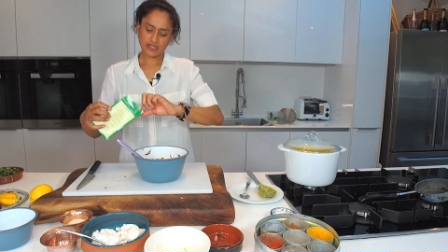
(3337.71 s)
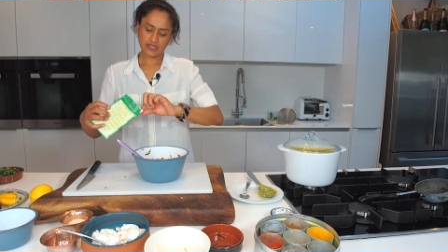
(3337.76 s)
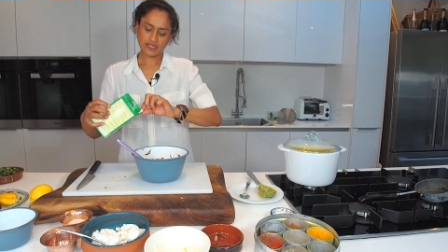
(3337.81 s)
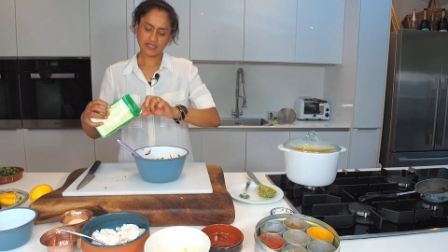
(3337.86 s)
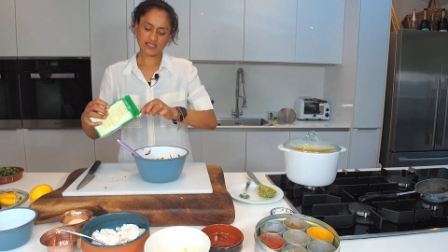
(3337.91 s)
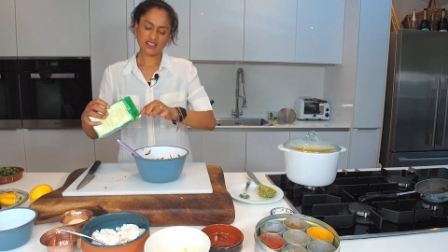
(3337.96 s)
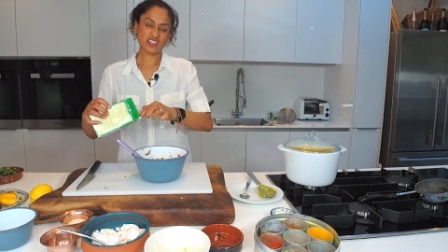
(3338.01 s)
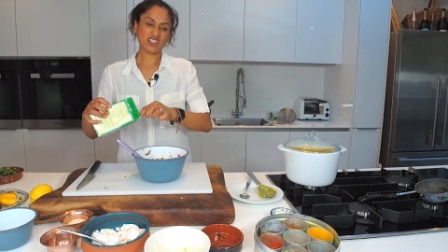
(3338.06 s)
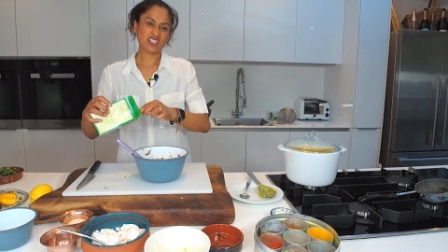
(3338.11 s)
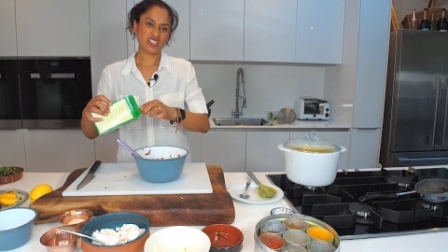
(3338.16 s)

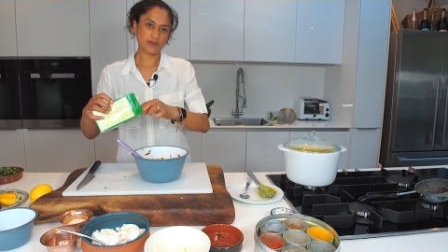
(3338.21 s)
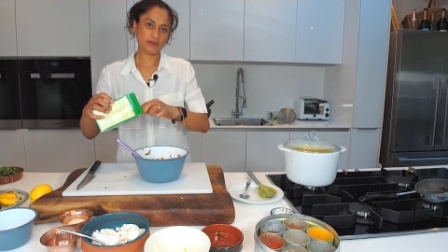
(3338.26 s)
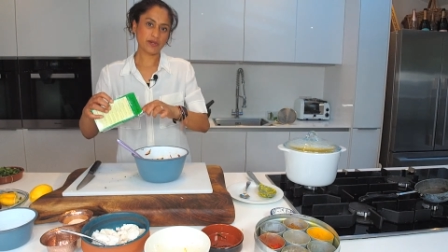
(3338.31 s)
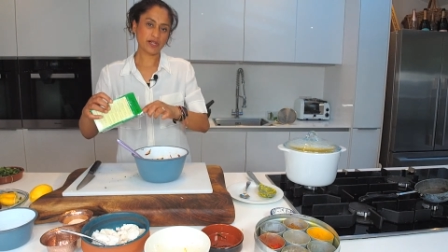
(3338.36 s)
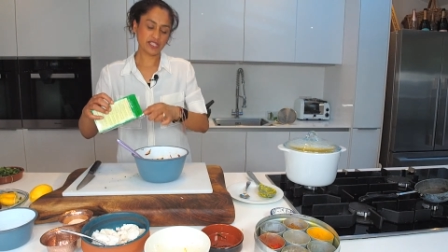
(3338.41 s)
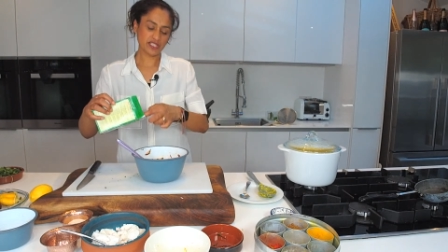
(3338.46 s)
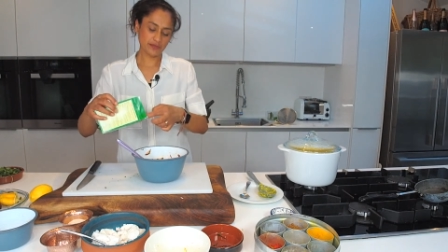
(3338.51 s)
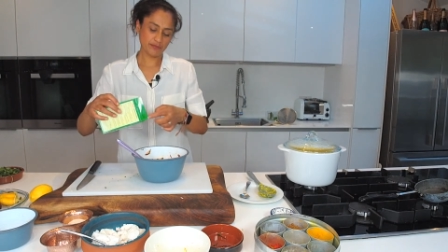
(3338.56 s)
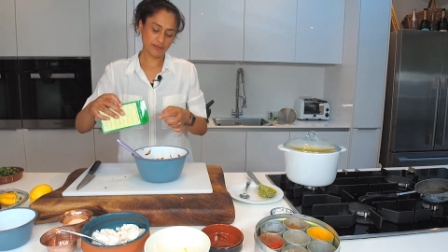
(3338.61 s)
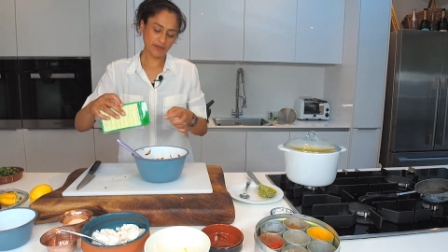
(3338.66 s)
it's like a
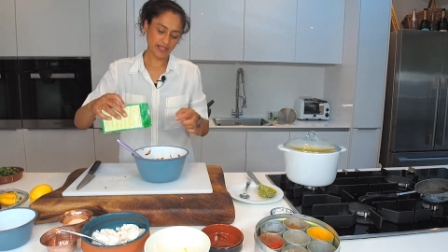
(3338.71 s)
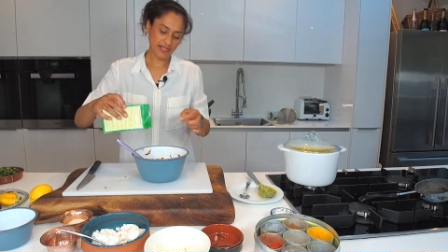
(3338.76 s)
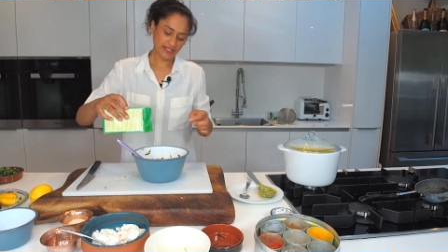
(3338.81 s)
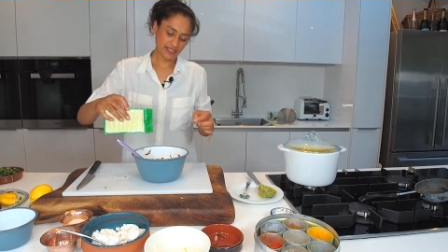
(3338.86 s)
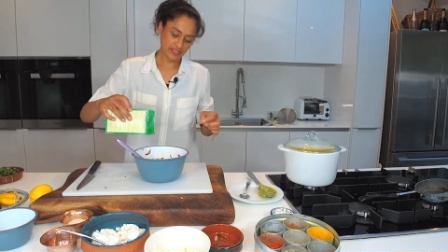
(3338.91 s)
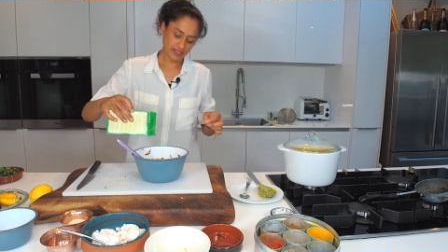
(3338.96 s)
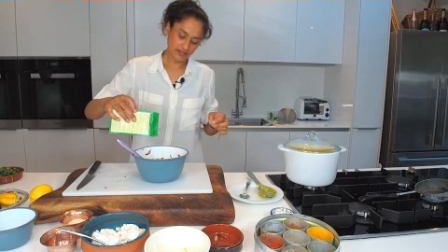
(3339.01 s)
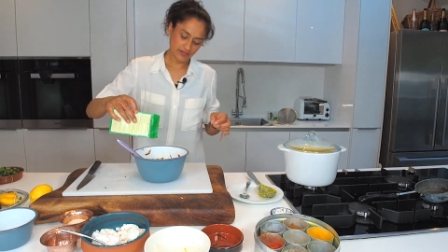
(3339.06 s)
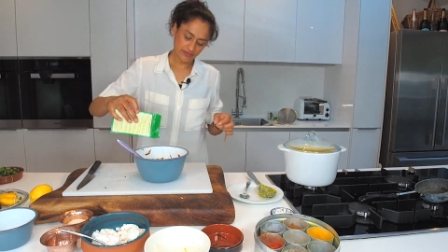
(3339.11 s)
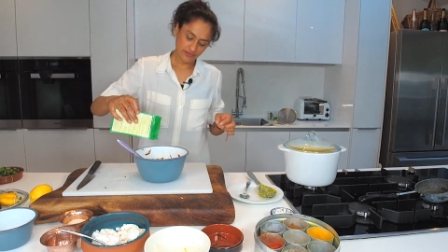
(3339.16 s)
spice
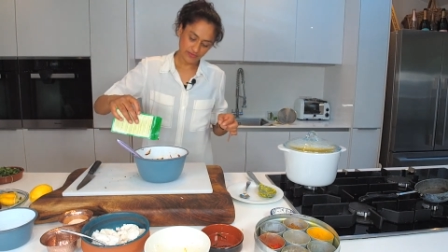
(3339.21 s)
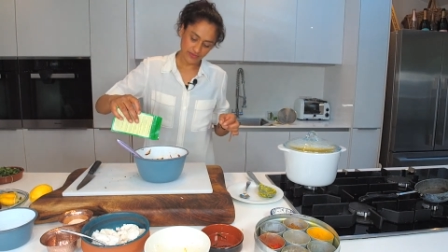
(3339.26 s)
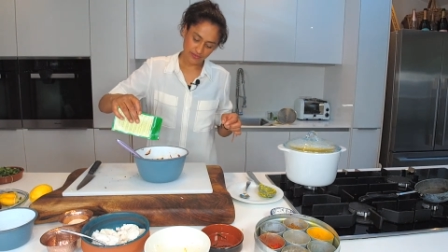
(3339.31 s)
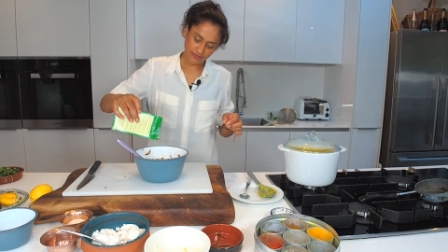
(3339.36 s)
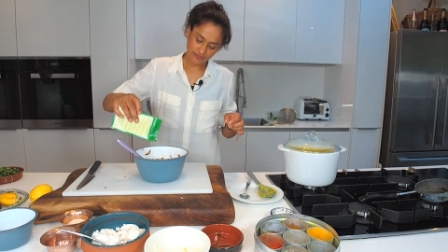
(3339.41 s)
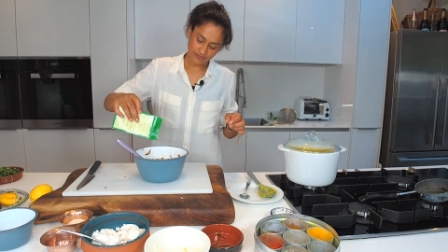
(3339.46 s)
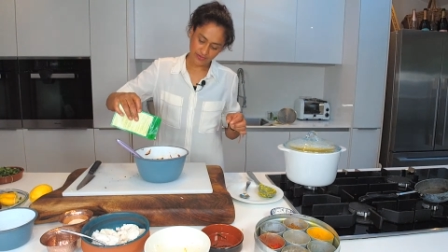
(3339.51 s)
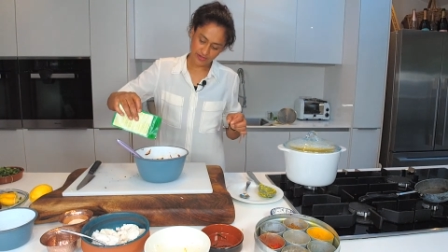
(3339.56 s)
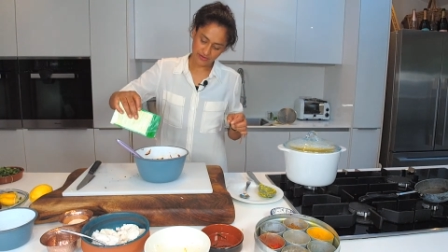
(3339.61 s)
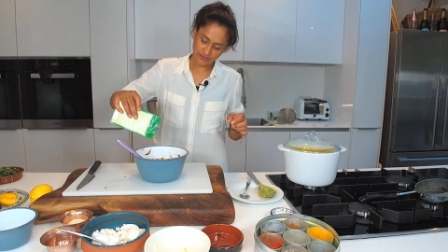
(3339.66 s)
blend of
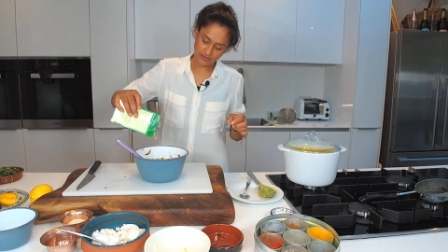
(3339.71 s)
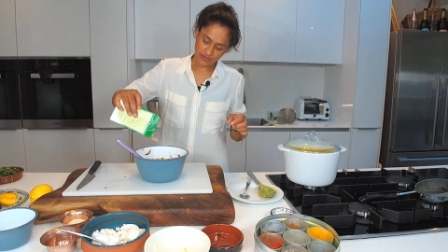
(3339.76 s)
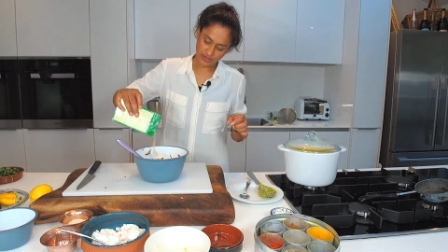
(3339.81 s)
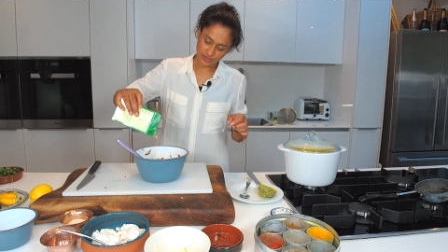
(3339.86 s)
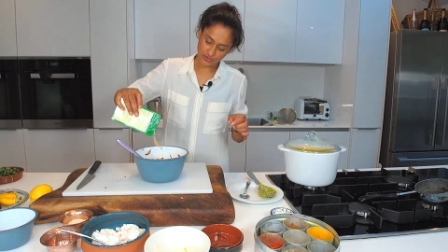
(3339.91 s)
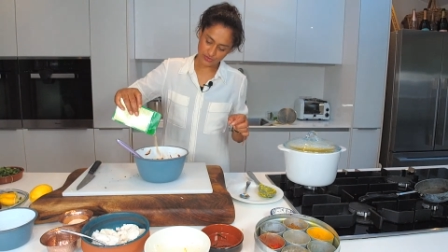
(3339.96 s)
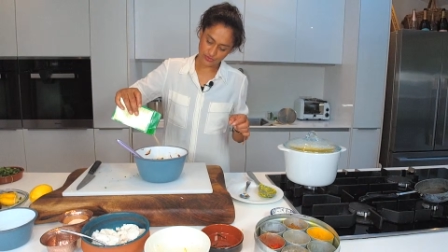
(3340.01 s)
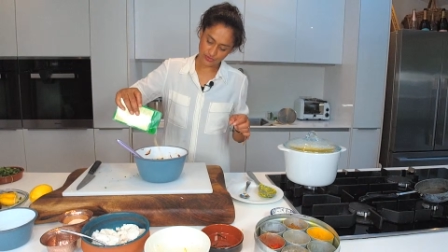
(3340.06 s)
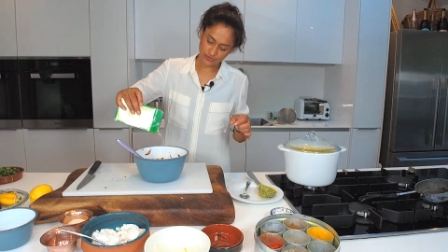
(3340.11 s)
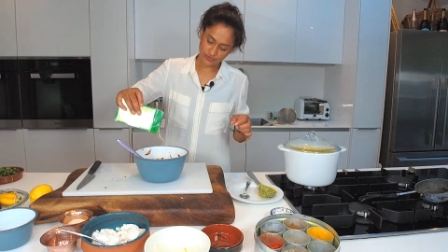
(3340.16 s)

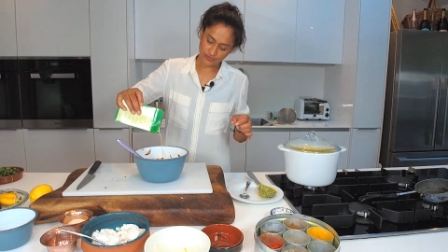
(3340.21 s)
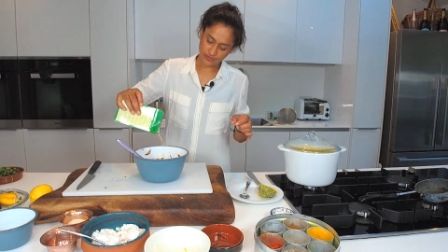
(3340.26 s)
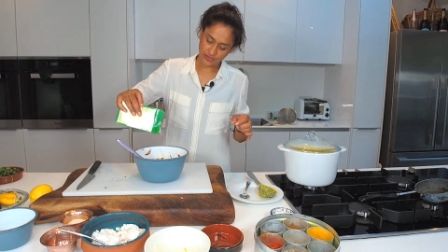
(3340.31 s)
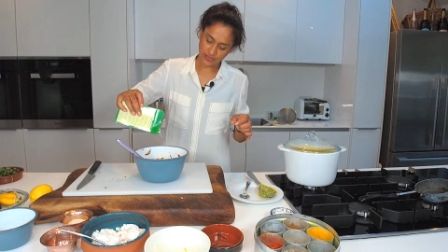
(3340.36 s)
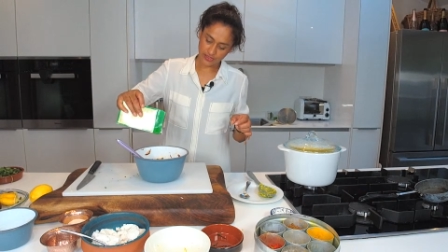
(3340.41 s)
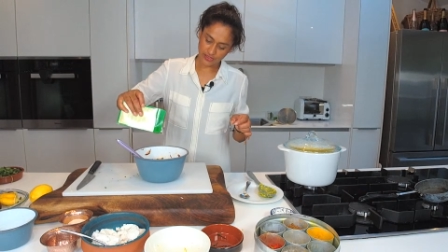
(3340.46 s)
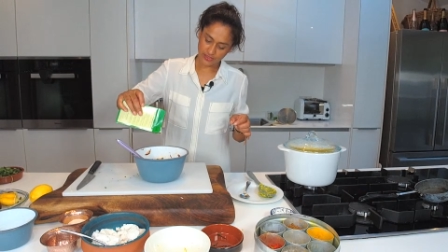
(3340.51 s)
various sort of